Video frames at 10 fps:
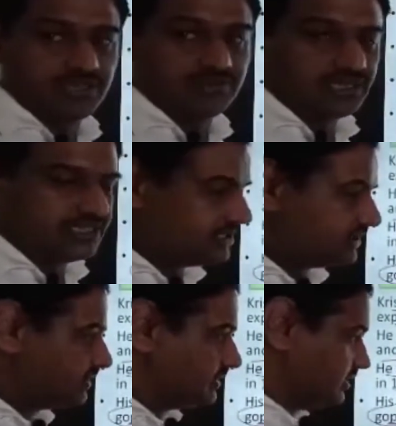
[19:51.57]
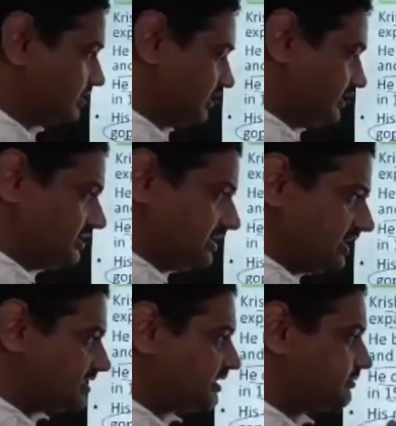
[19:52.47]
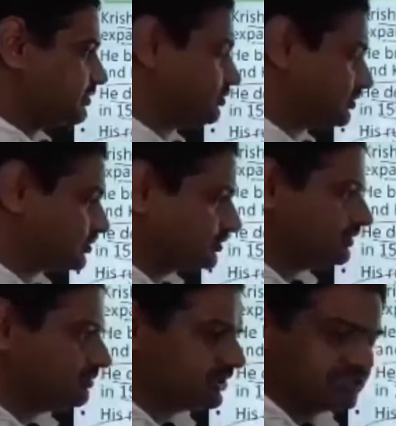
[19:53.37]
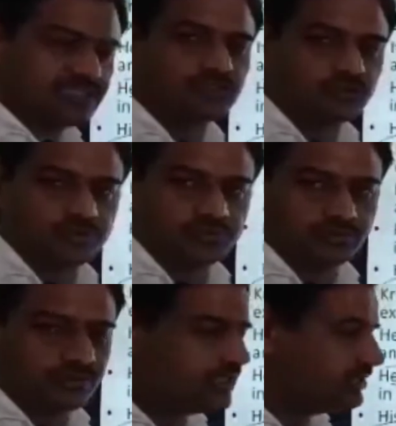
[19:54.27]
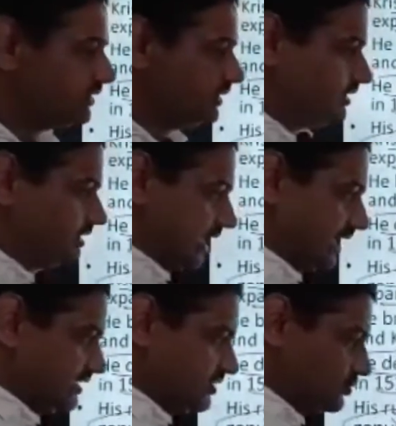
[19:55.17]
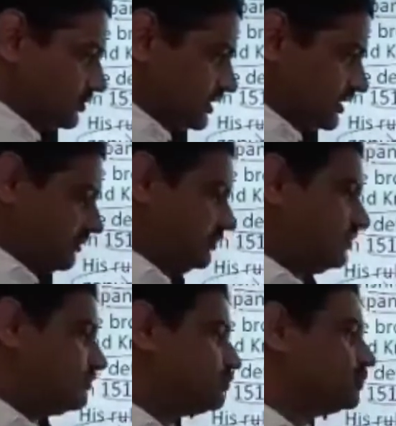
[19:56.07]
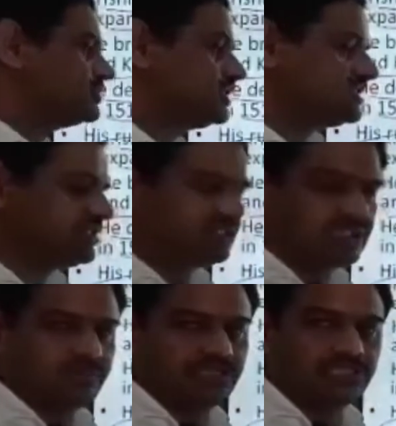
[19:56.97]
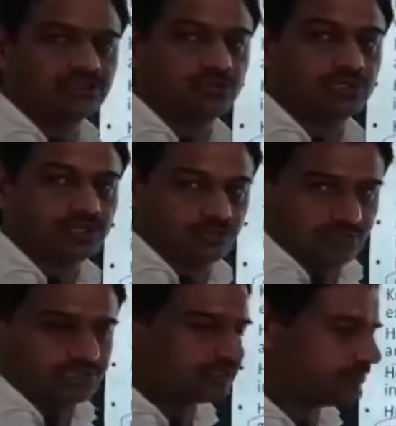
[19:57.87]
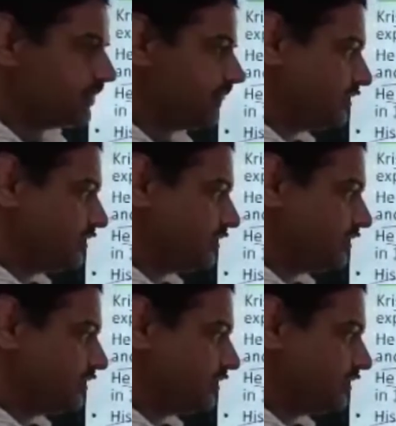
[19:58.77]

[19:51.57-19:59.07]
We have read it in the last chapter also in Bhakti and Sufi movement. And this was the temple which was constructed by the Chola rulers.